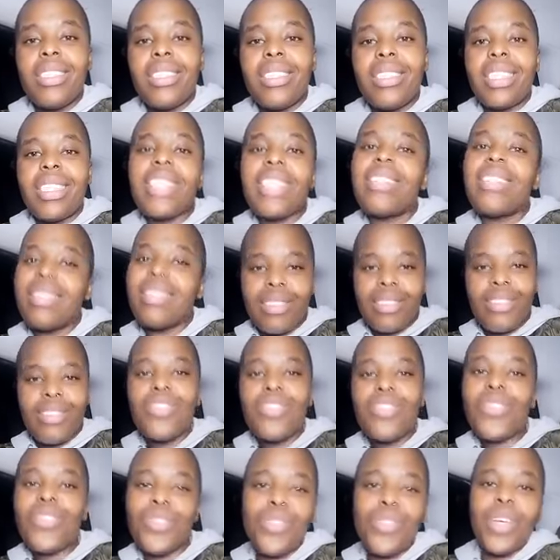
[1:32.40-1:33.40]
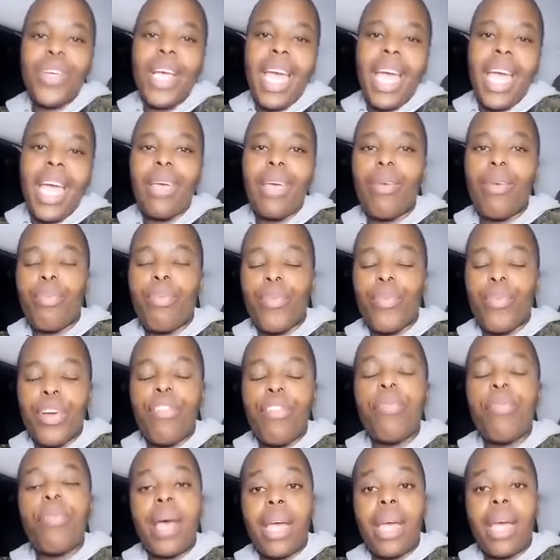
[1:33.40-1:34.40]
just do a brief
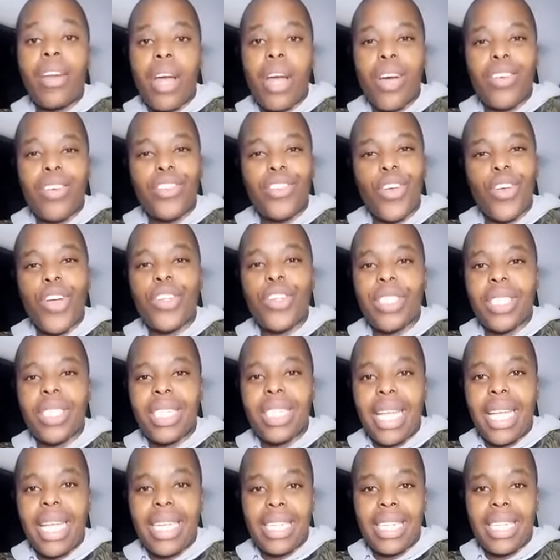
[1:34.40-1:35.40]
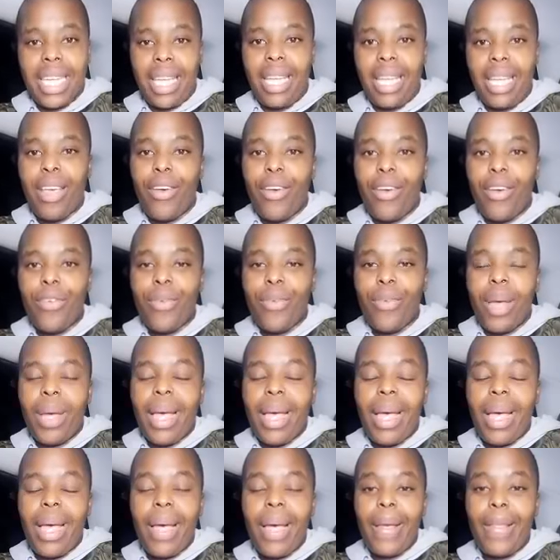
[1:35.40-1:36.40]
background on your study.
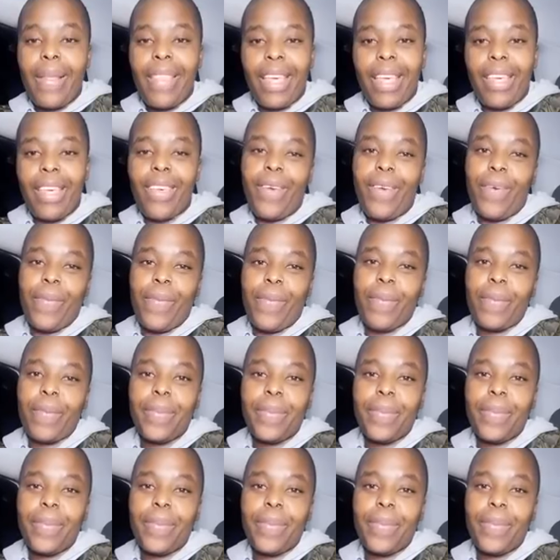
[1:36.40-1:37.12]
Thank you.